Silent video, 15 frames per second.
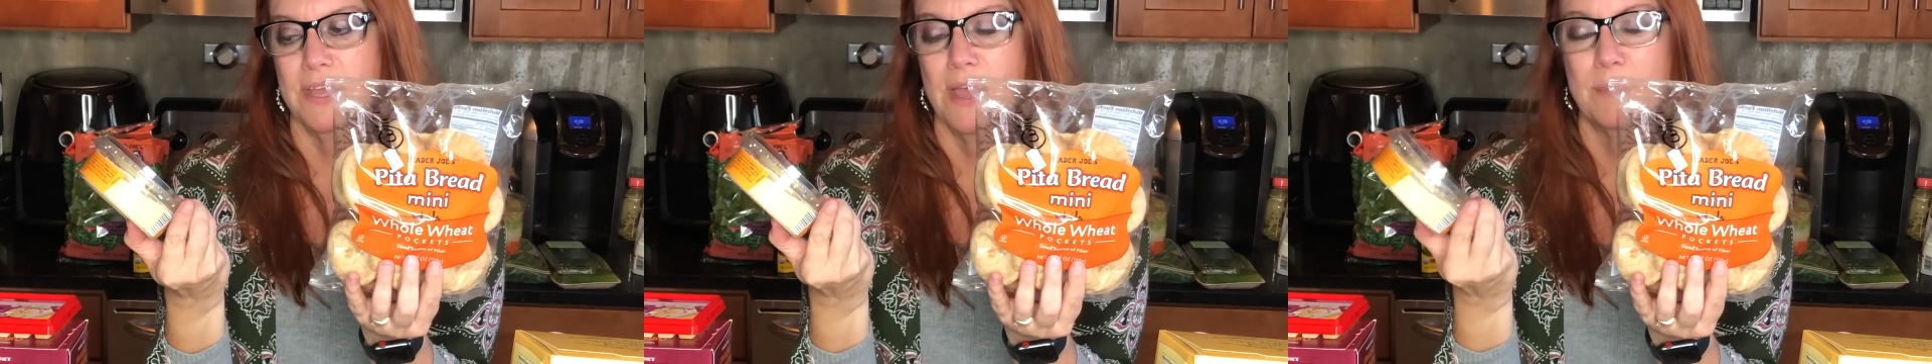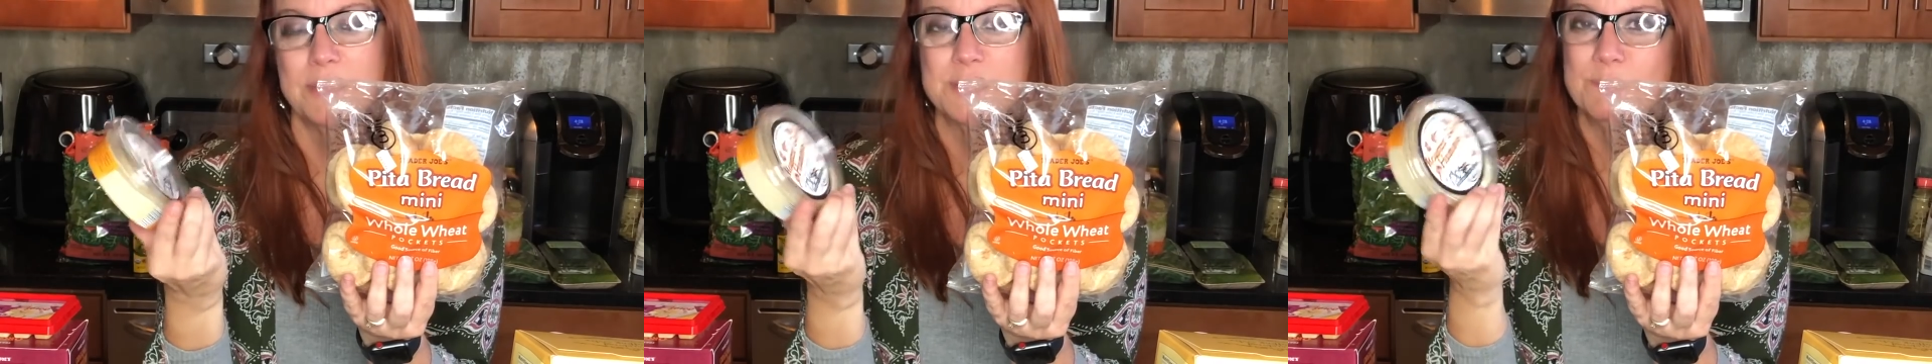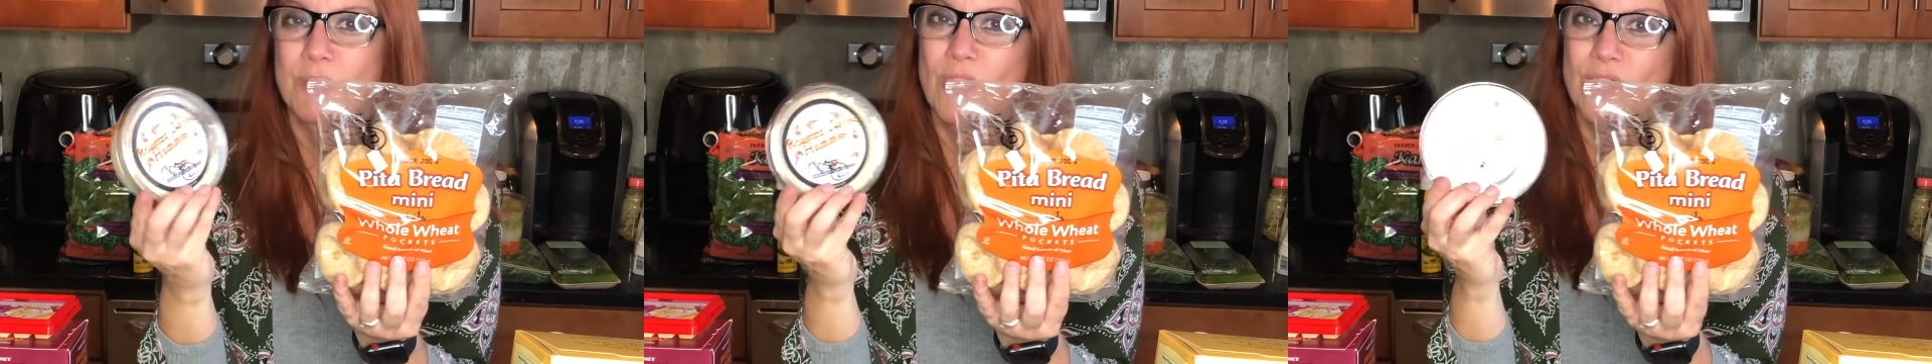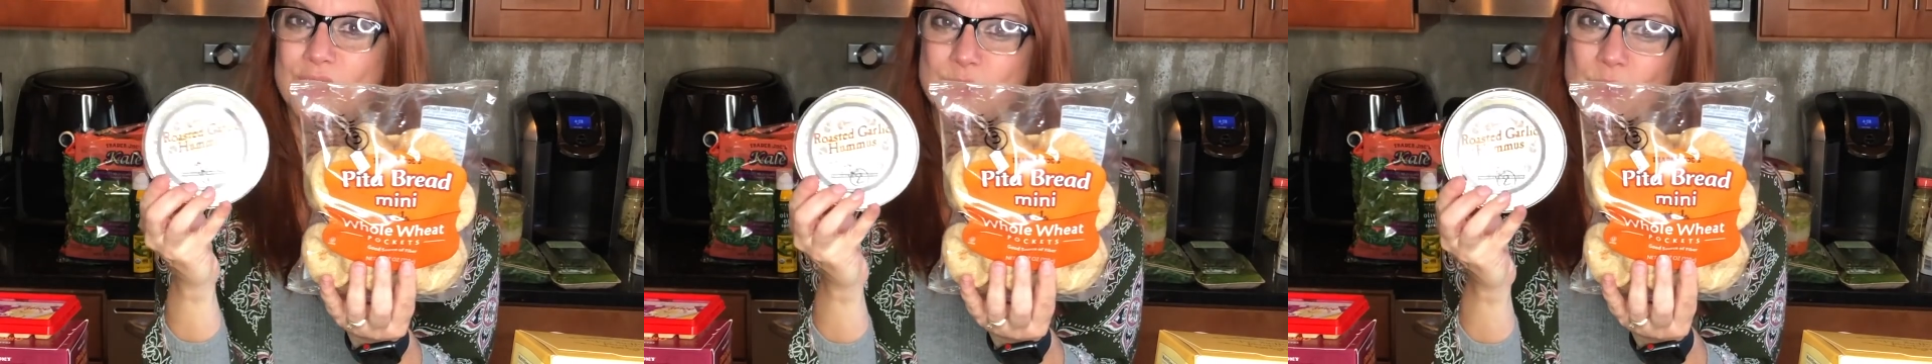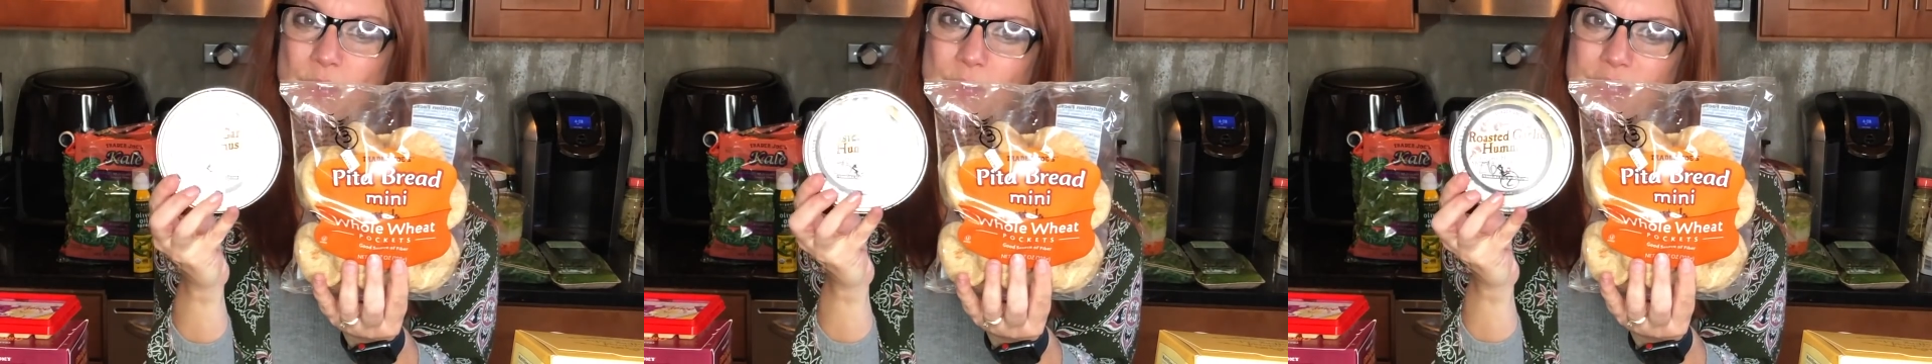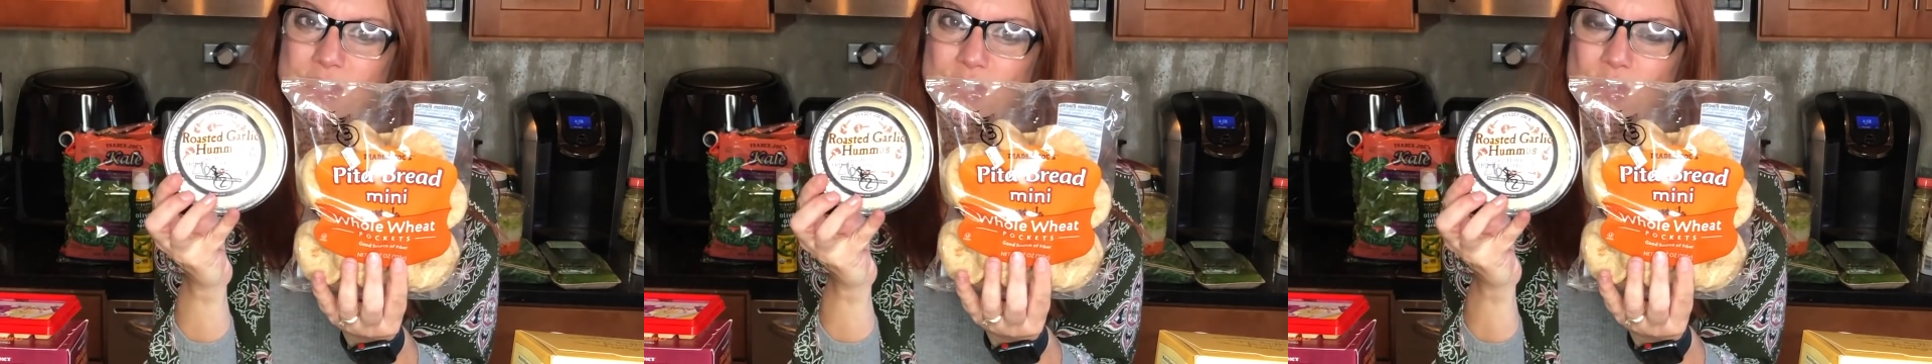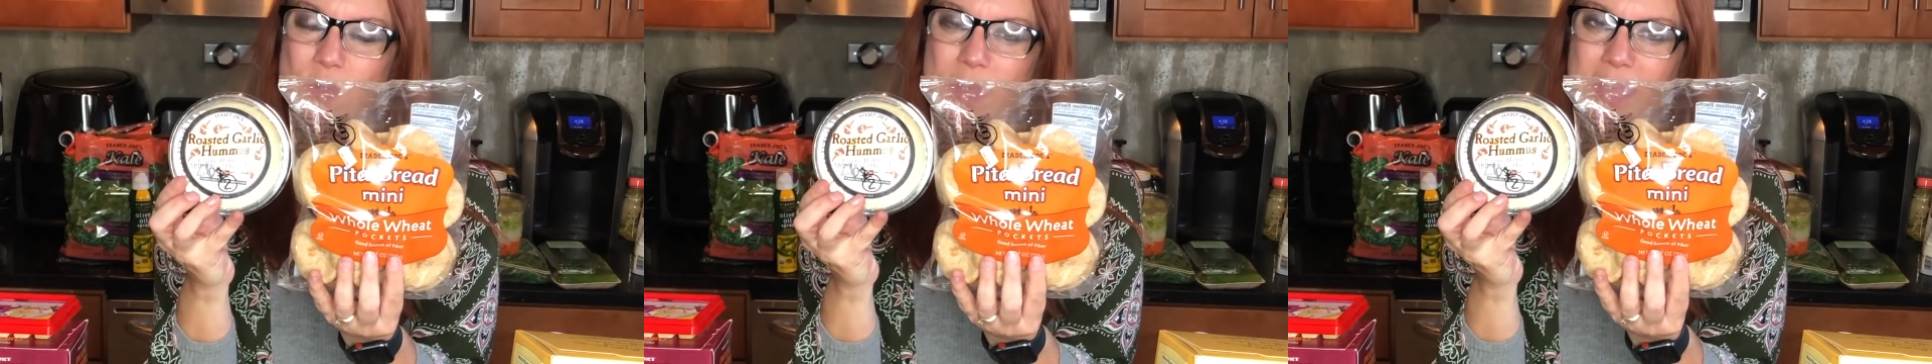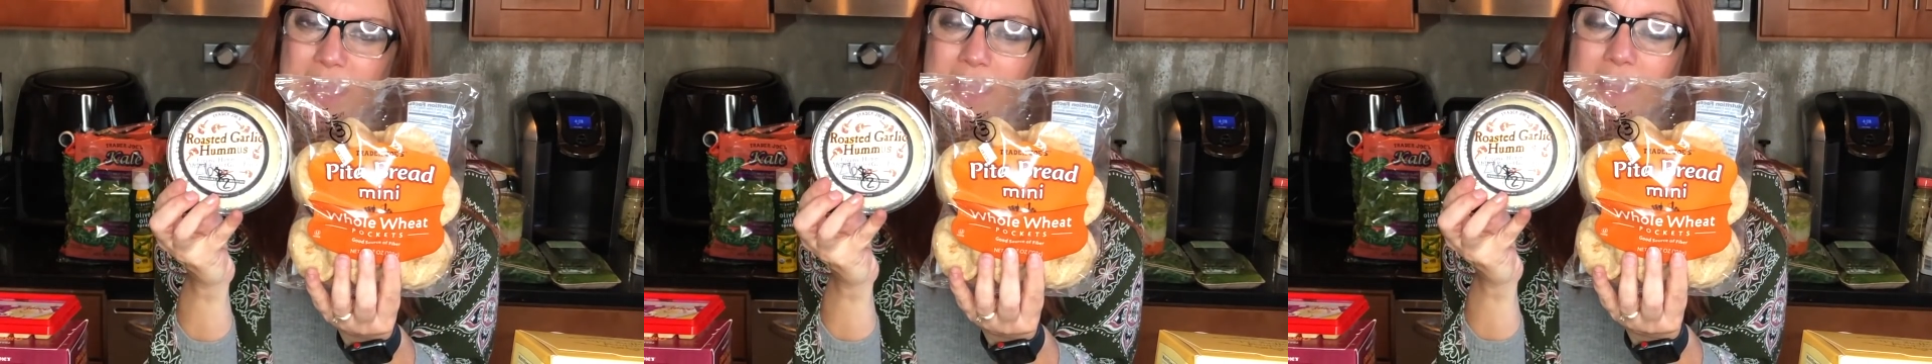hummus because we went
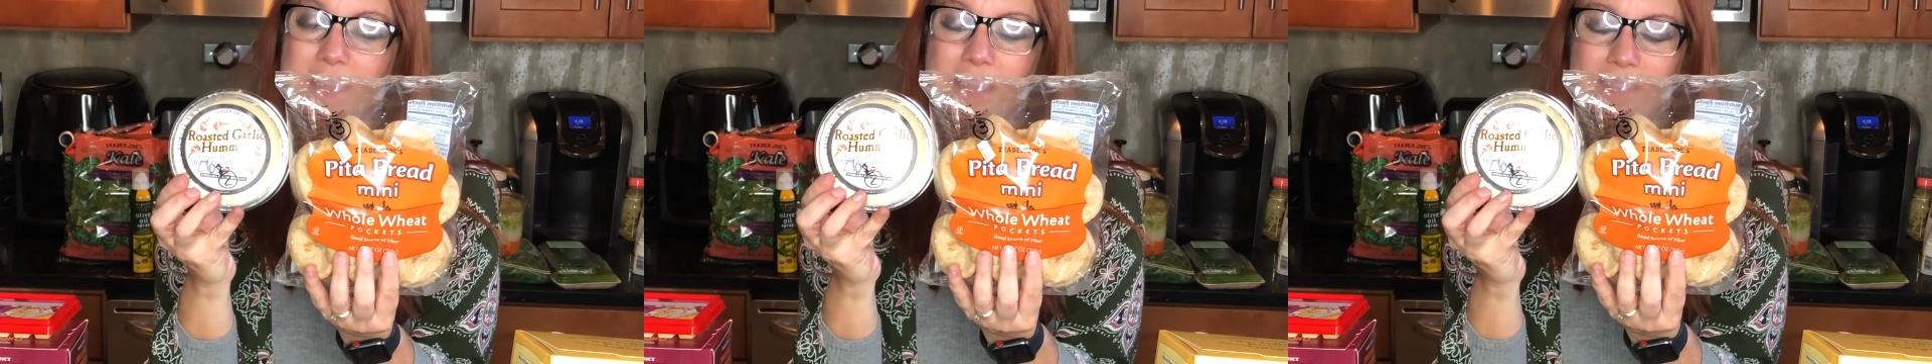to a